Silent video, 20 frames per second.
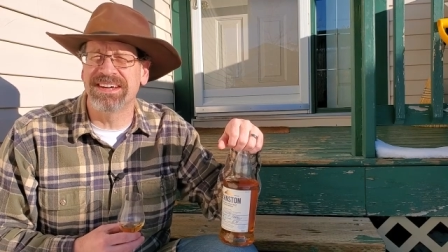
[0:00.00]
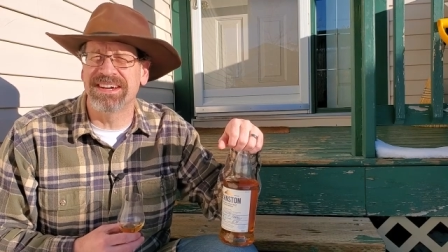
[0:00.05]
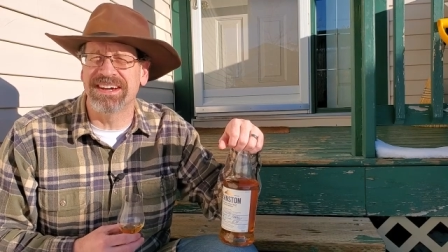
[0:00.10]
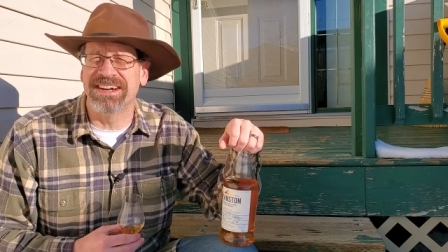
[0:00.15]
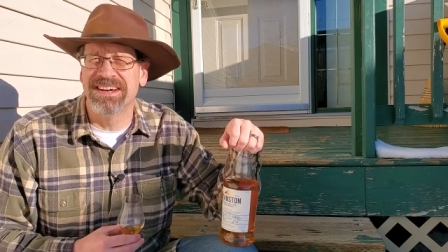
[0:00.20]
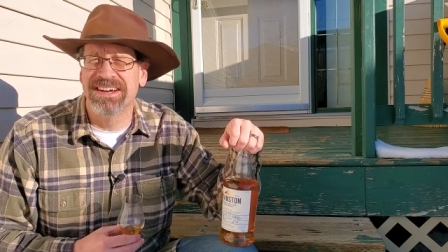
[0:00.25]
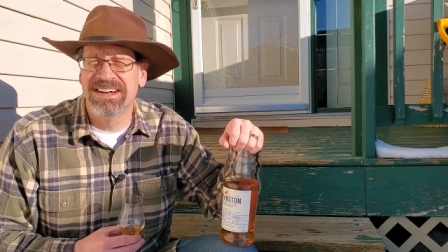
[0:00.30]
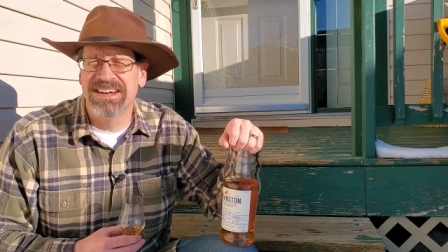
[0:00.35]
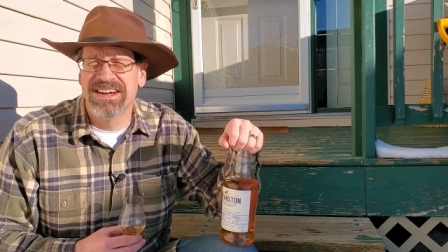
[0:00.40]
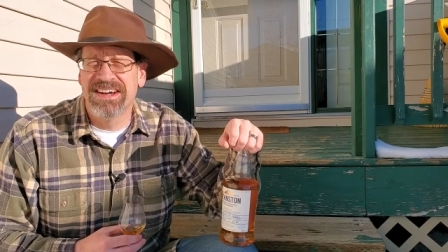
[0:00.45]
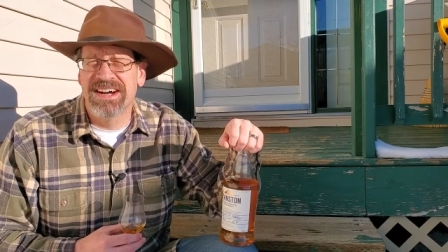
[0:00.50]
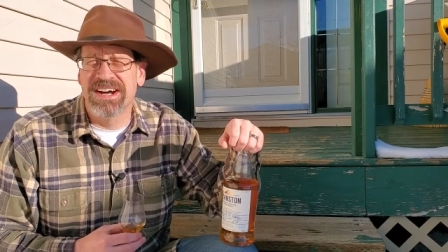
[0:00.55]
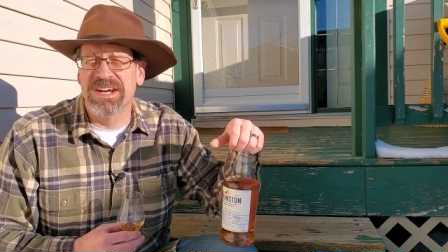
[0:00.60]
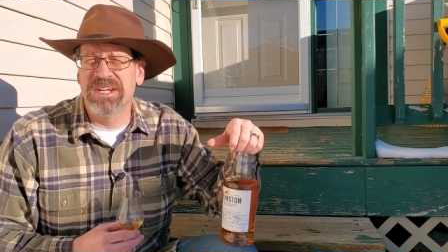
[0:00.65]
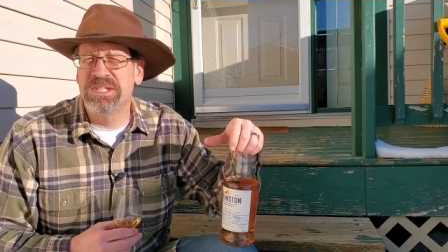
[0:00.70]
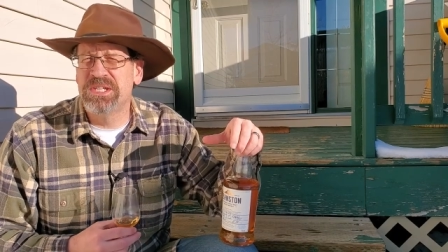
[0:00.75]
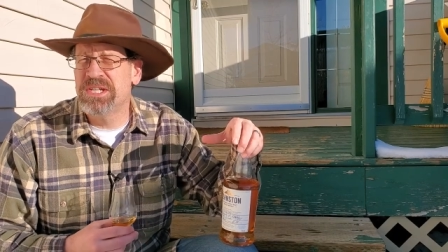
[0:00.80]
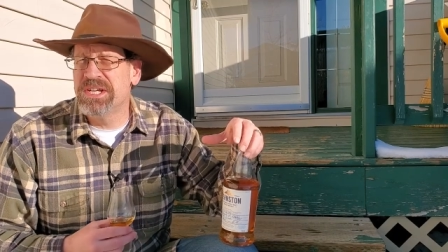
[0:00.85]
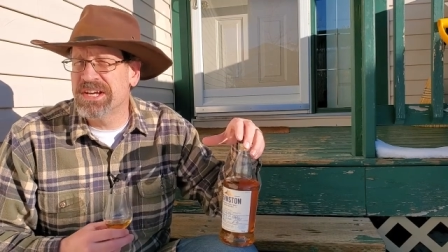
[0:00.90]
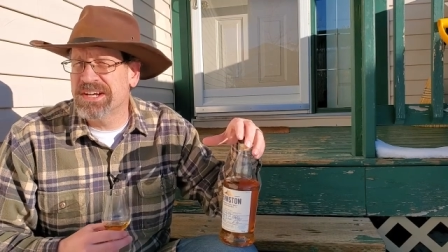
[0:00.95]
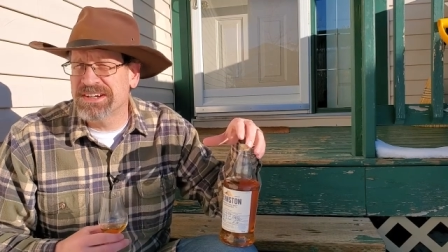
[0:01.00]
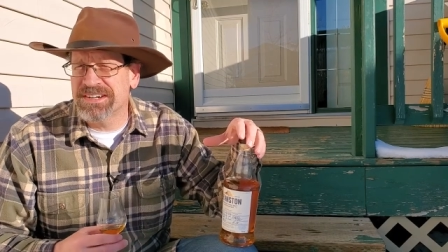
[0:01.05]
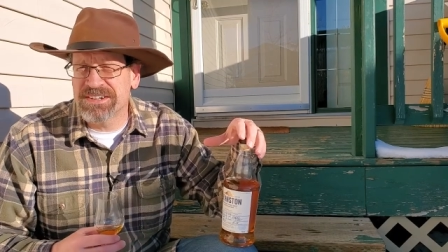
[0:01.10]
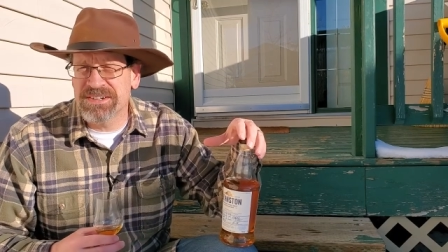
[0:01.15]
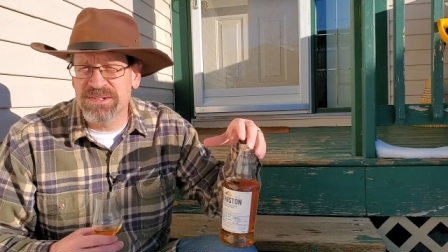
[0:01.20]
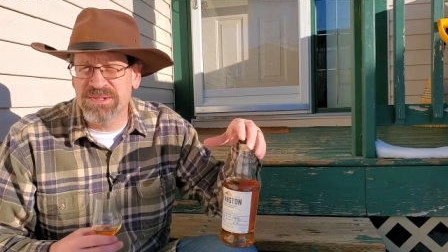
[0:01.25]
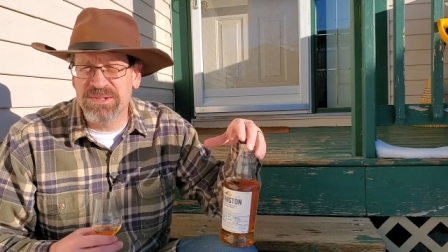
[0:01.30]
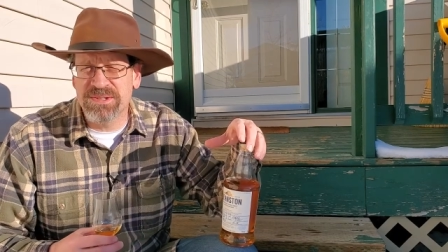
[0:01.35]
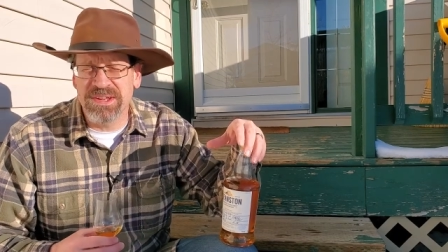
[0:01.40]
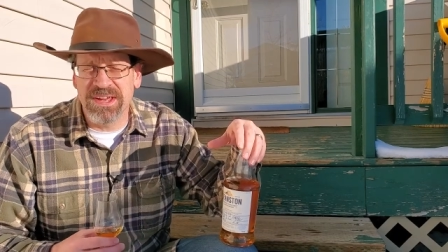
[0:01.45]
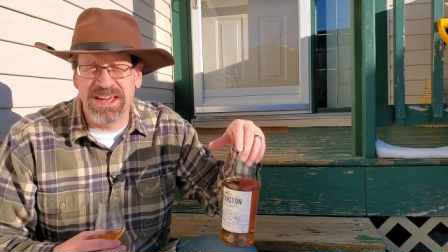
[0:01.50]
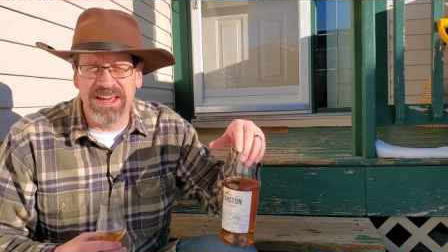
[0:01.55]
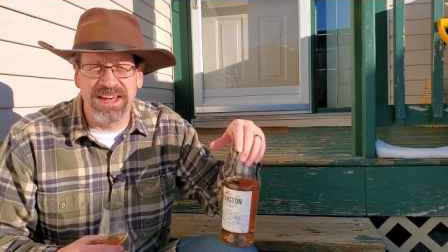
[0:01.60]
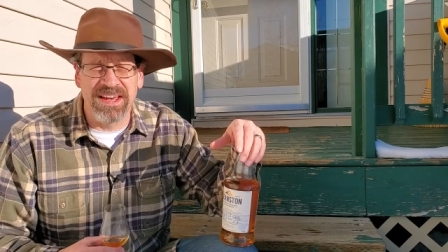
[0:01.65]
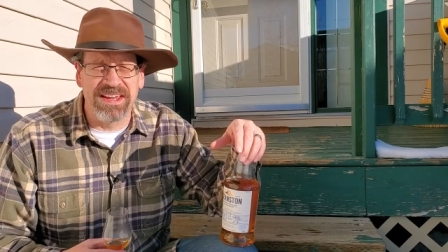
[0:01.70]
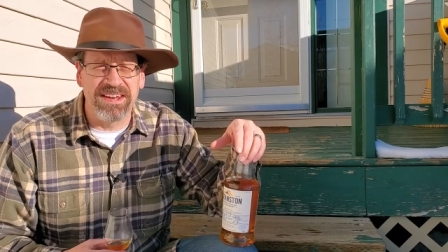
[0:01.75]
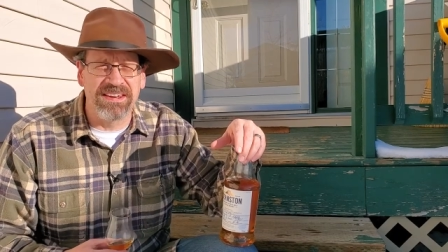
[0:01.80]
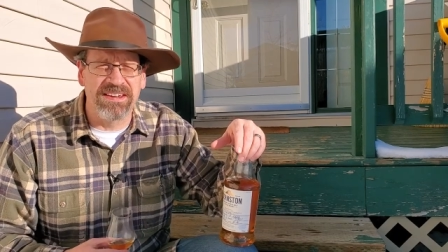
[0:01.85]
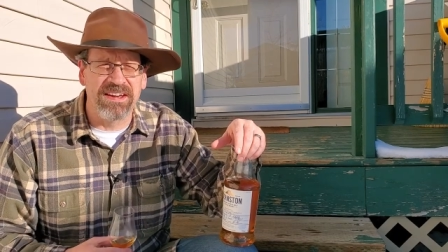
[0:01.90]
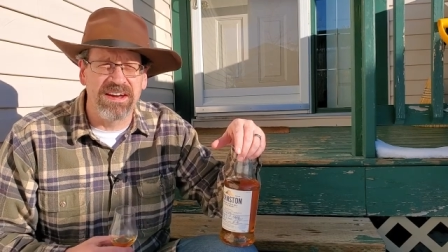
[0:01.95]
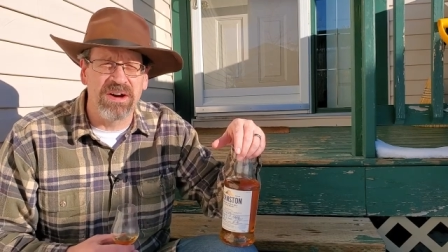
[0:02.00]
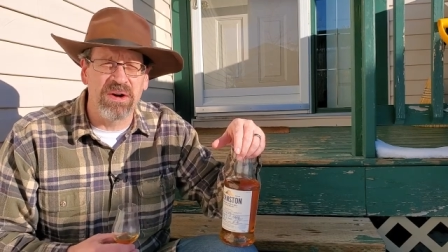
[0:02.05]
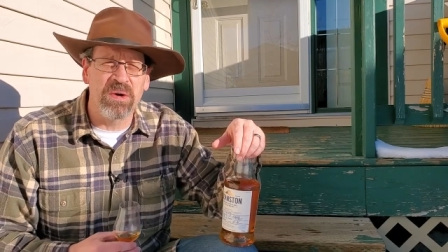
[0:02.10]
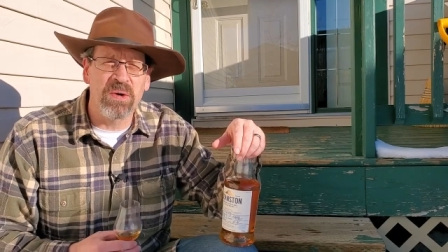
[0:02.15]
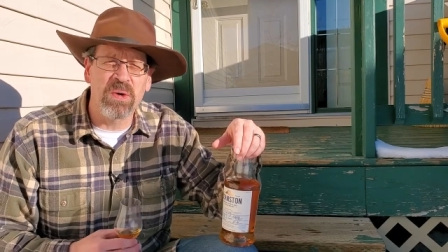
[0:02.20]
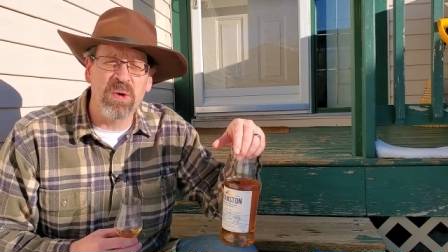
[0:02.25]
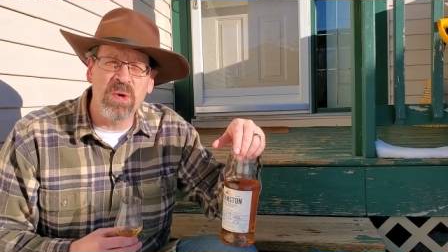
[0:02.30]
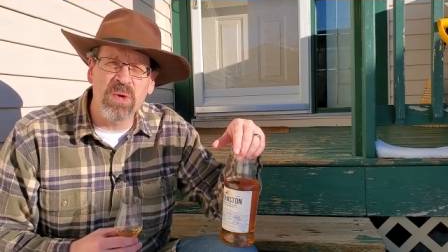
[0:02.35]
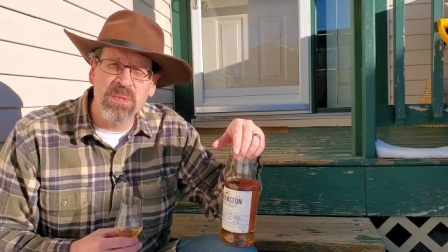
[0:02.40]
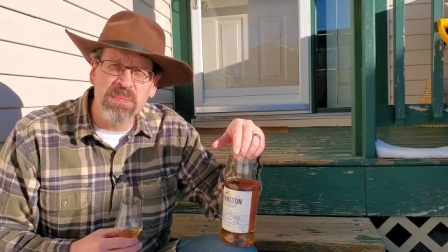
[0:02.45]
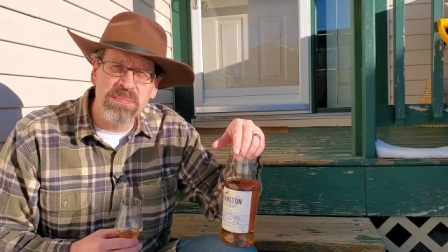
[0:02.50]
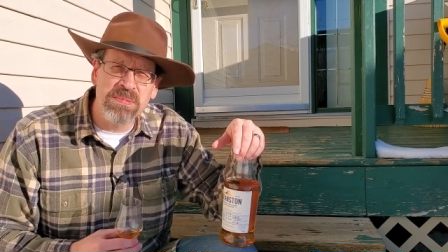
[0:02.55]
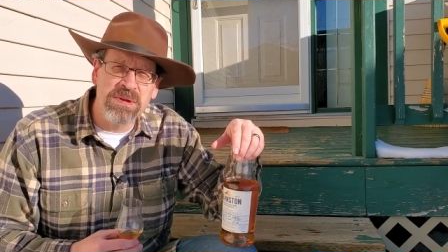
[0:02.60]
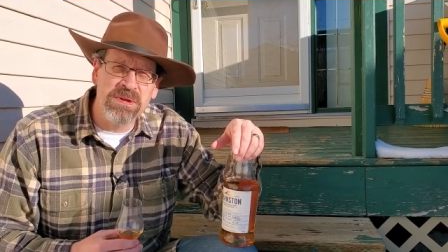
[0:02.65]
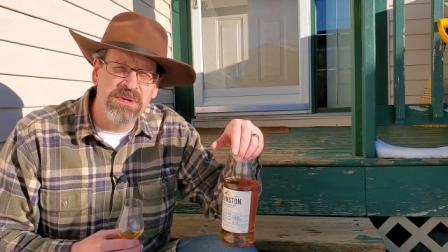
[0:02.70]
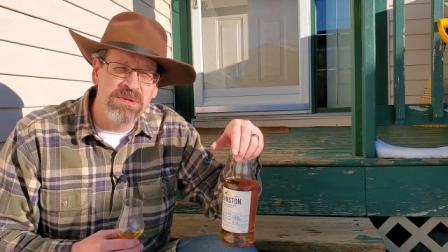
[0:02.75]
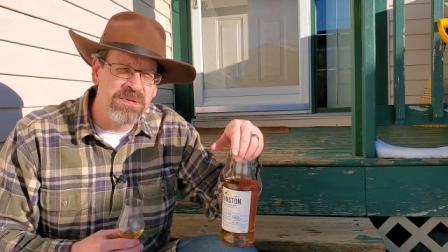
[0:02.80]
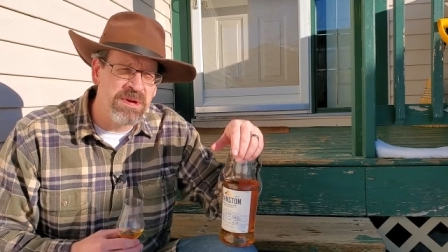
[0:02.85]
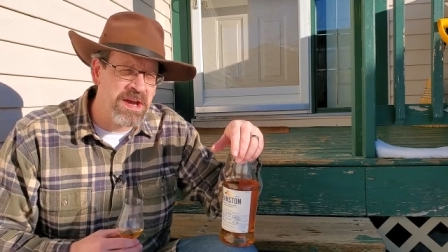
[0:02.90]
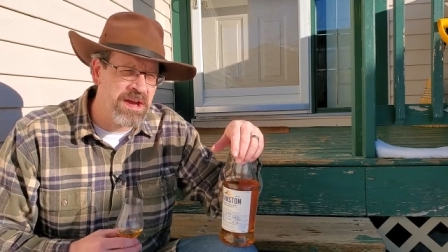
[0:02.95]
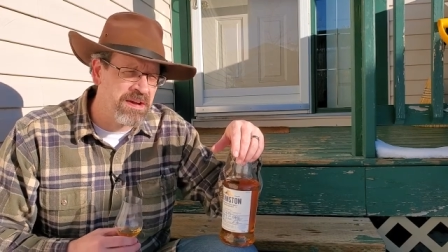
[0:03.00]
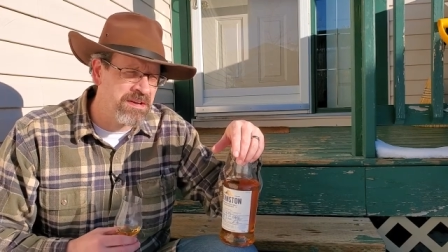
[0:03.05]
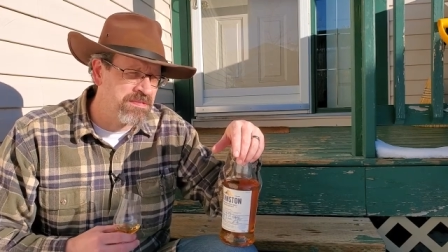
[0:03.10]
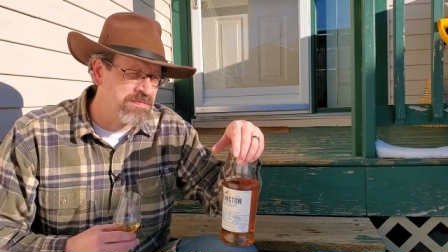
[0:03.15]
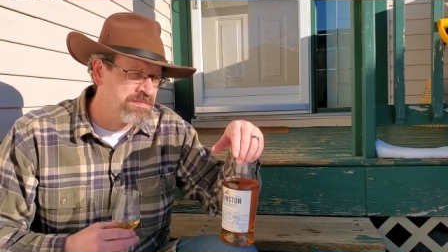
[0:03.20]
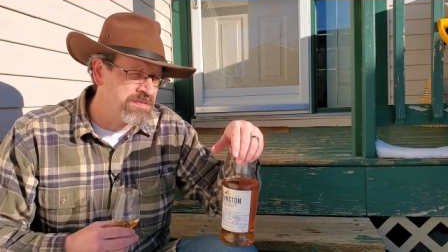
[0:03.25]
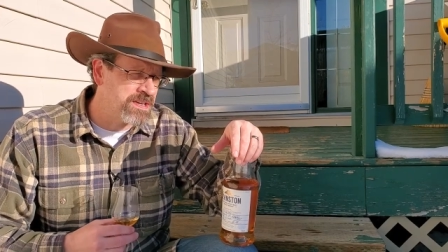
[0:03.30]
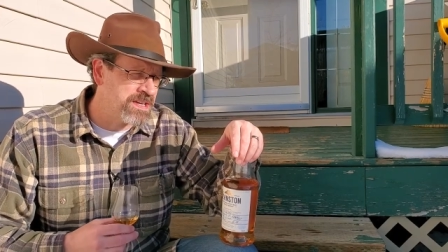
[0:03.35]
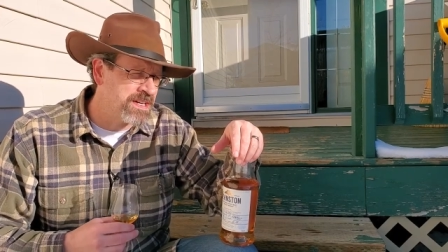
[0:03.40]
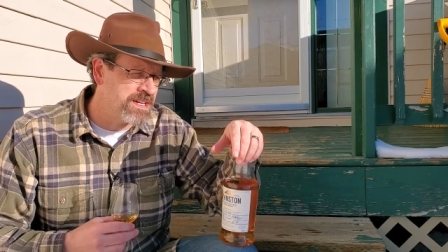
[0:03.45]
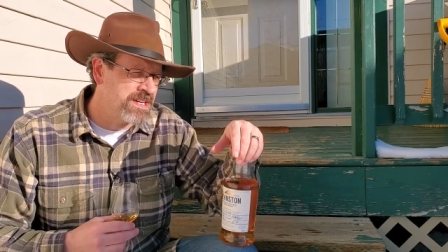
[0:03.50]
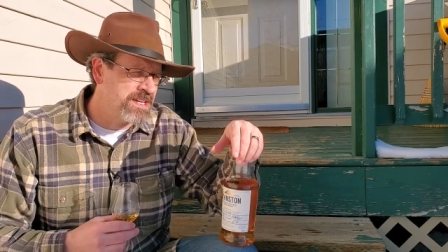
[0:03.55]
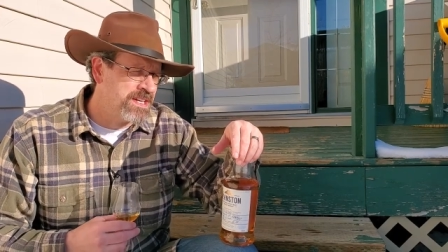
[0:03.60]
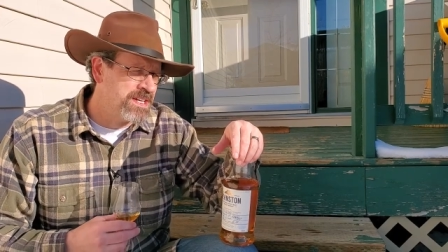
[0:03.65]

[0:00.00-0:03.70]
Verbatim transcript: a, a cheers and uh, hope you have uh,